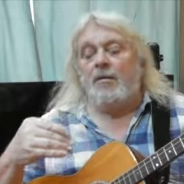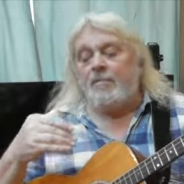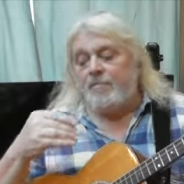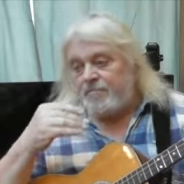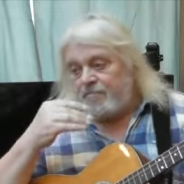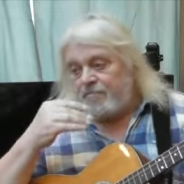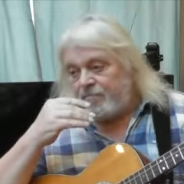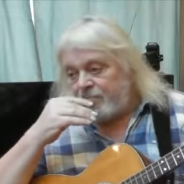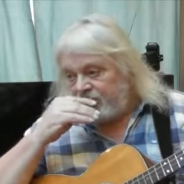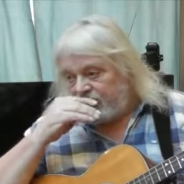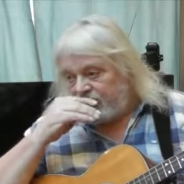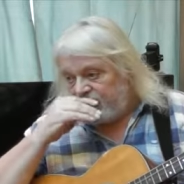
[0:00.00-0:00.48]

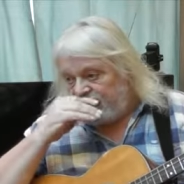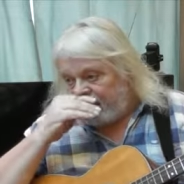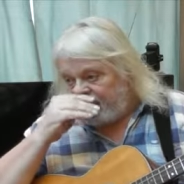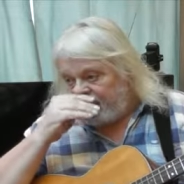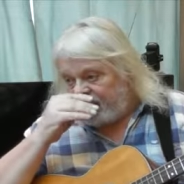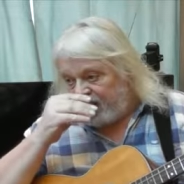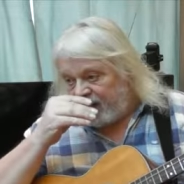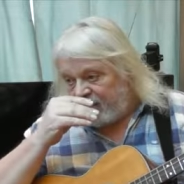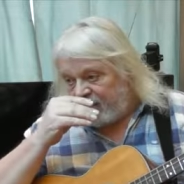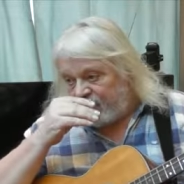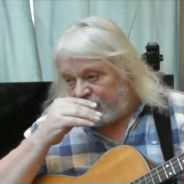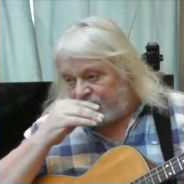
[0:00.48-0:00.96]

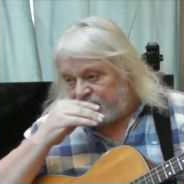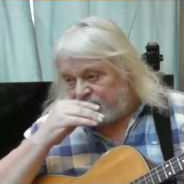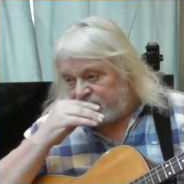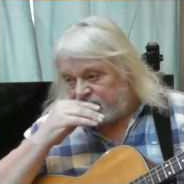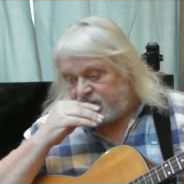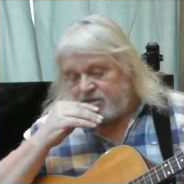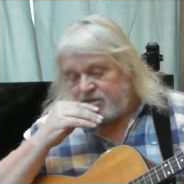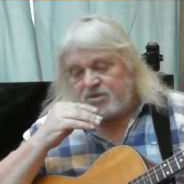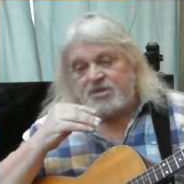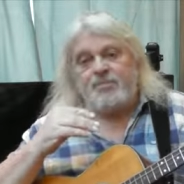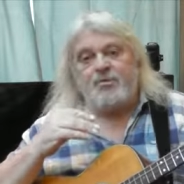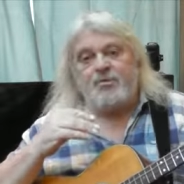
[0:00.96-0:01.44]
But
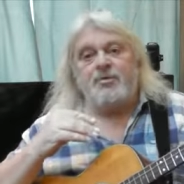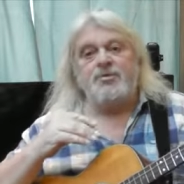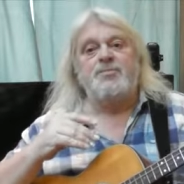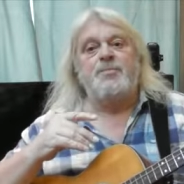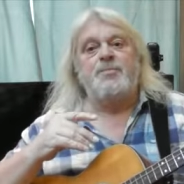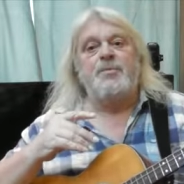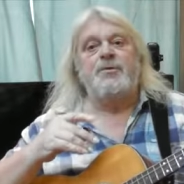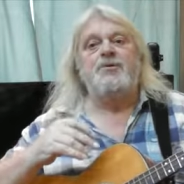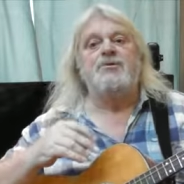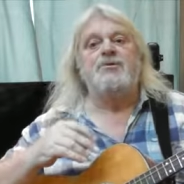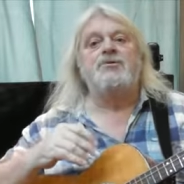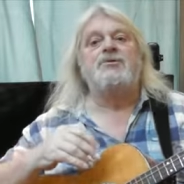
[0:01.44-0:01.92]
that, of course,
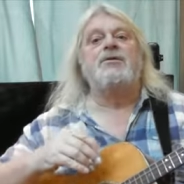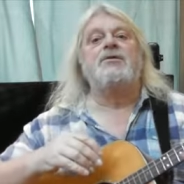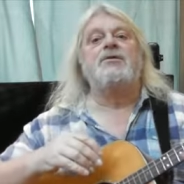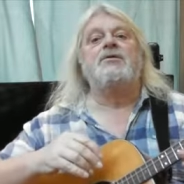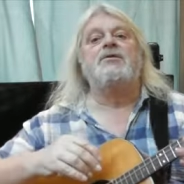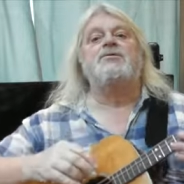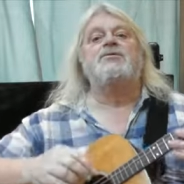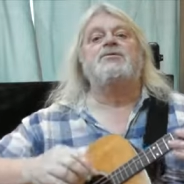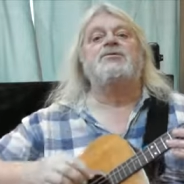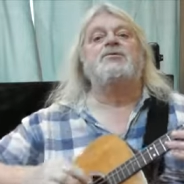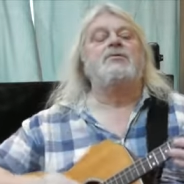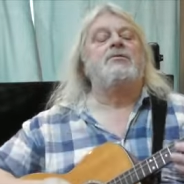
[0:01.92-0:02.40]
is the Bruce
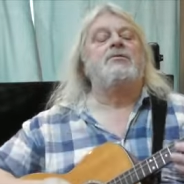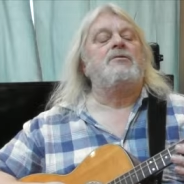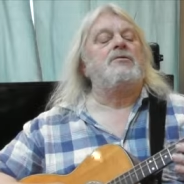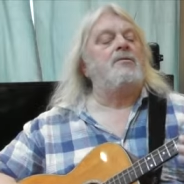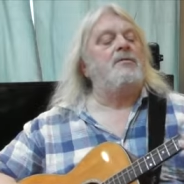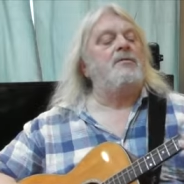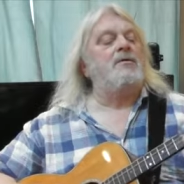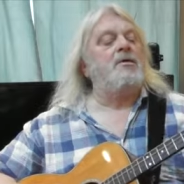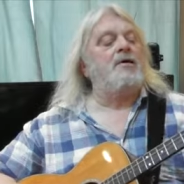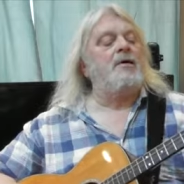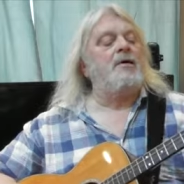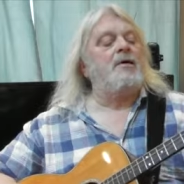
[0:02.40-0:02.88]

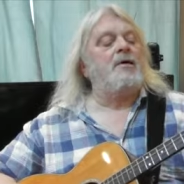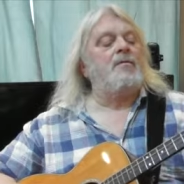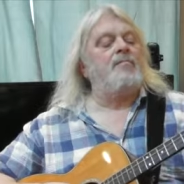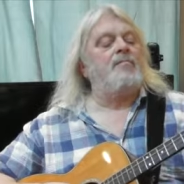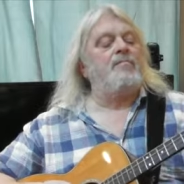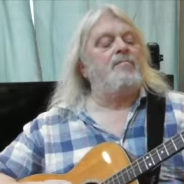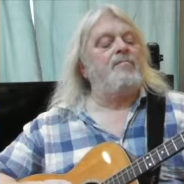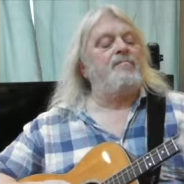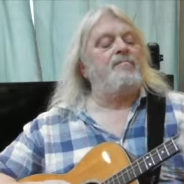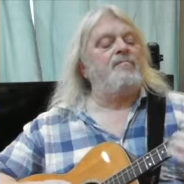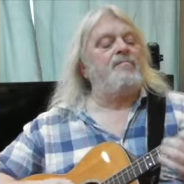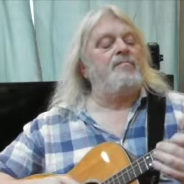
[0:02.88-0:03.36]
Springsteen
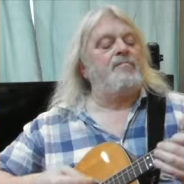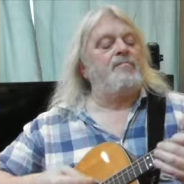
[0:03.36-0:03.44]
song,